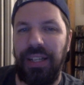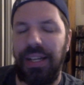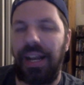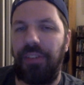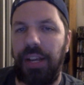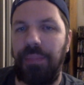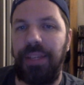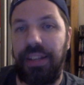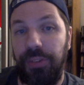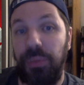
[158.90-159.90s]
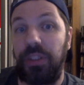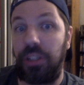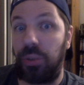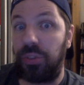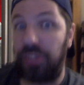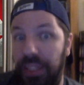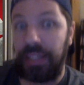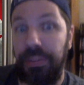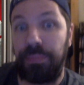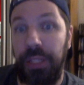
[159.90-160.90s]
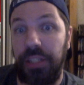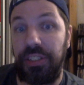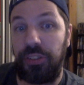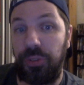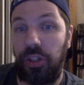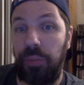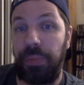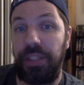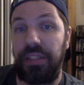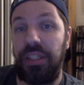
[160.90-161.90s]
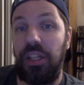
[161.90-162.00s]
I recommend everyone go see Beyond Utopia.